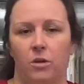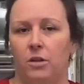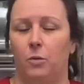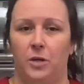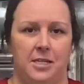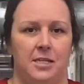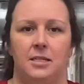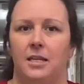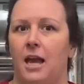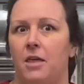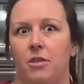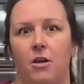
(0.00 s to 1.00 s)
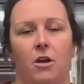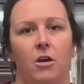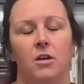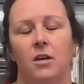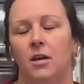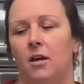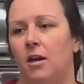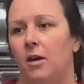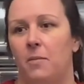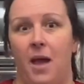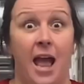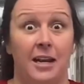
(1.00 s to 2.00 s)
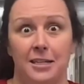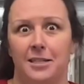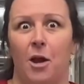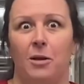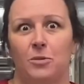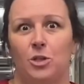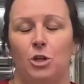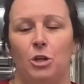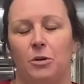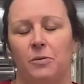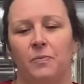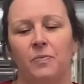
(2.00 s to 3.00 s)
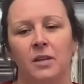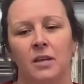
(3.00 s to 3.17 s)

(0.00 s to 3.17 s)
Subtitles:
that we did together anytime soon.